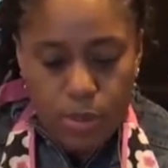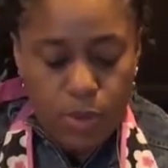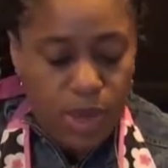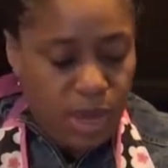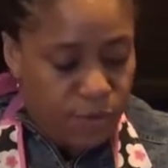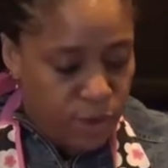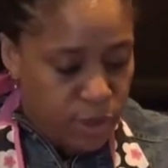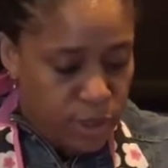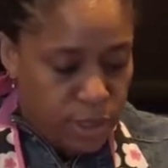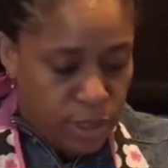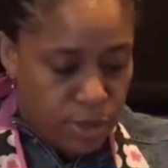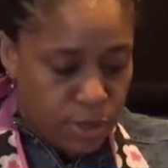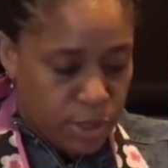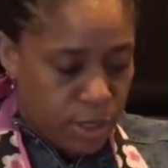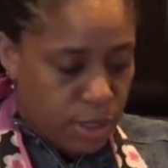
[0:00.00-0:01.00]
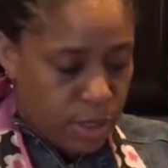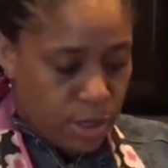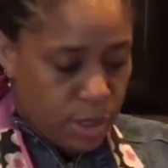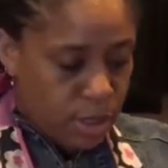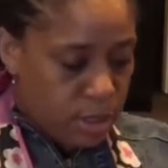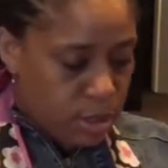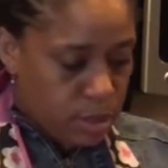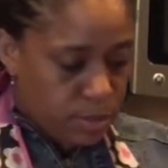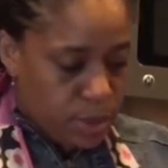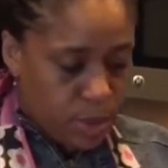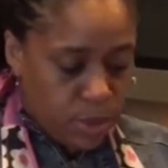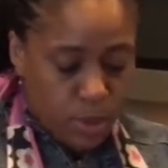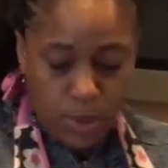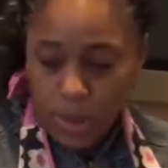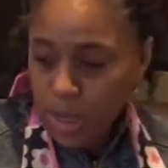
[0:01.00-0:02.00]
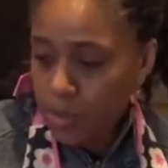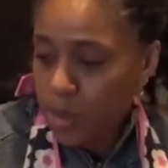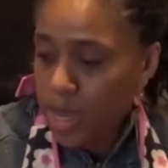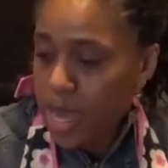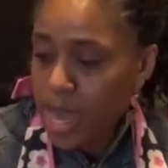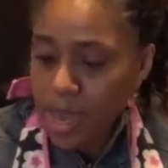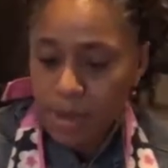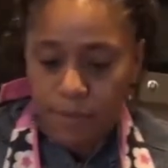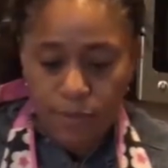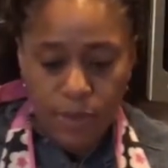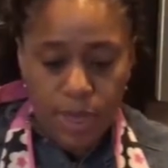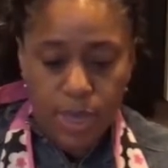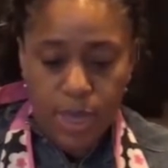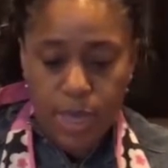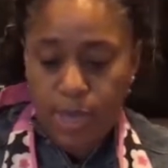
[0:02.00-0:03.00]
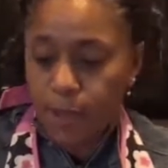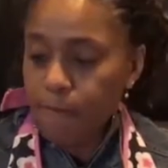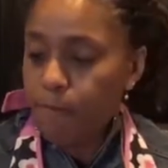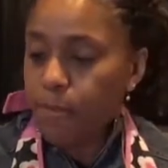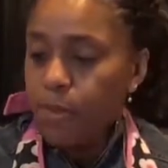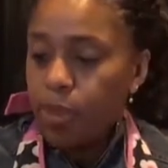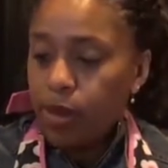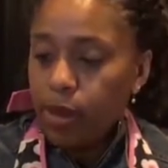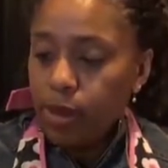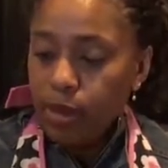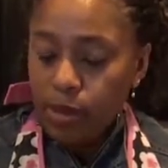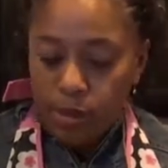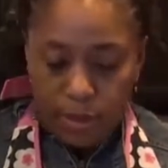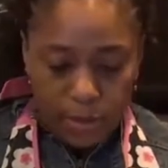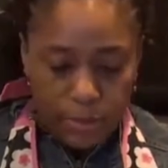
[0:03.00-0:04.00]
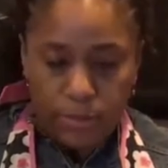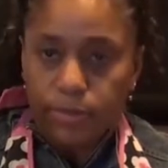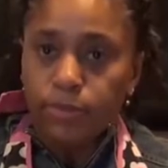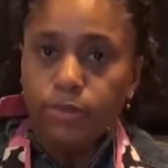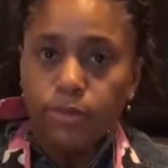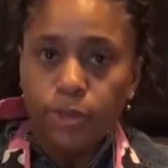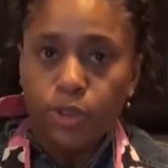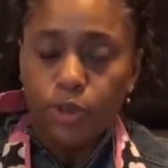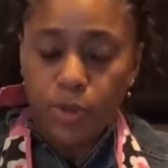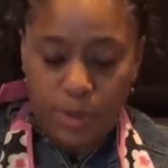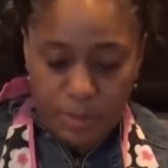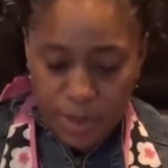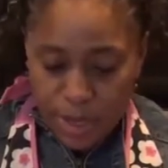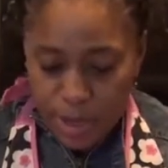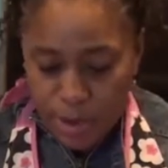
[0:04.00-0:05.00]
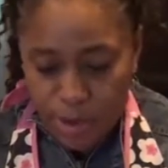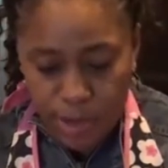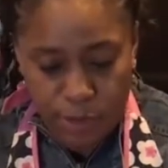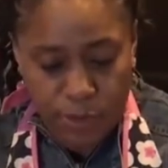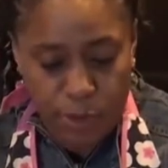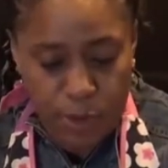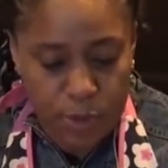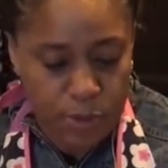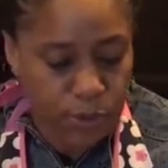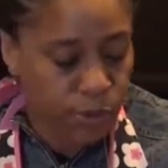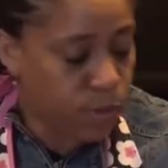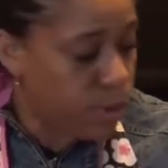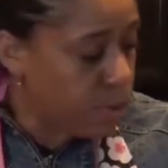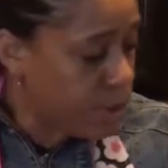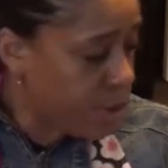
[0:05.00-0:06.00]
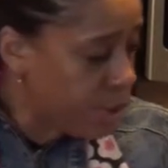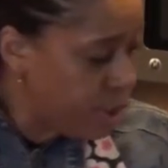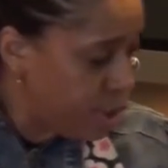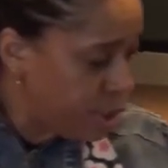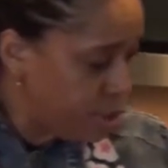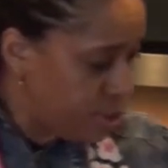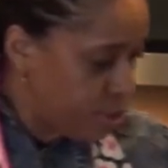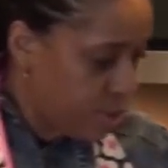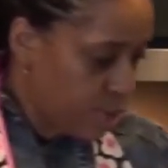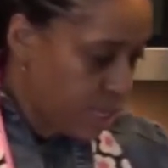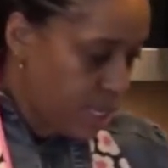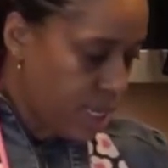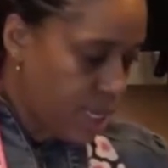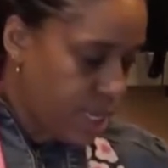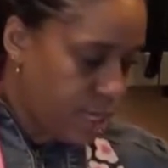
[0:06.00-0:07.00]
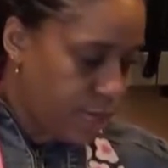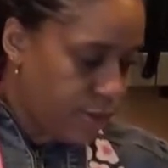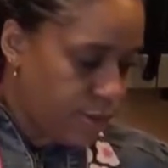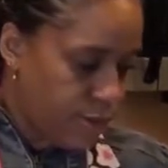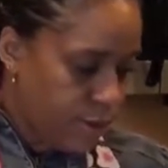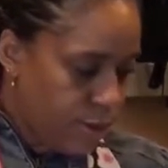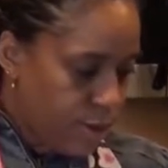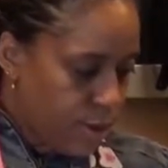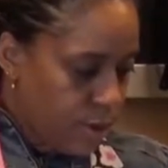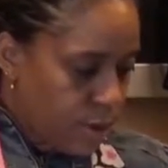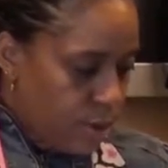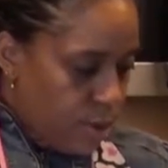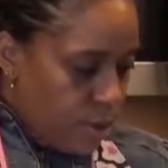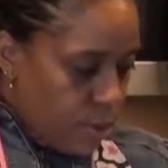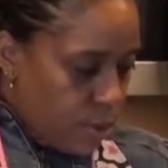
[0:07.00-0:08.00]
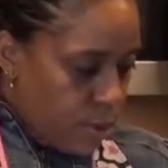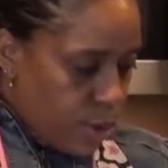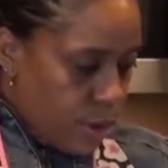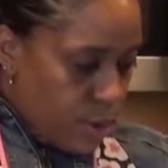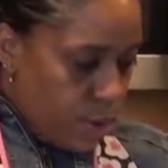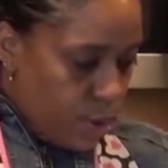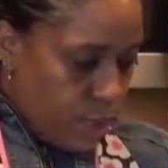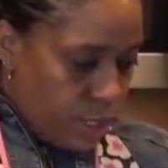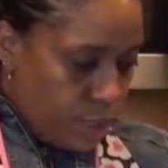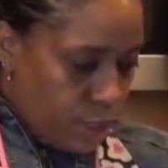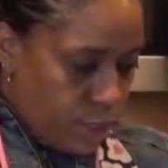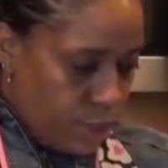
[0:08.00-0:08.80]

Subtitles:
our citrus here in this bowl, and we have the shrimp here in this bowl. So what we're going to do is we're going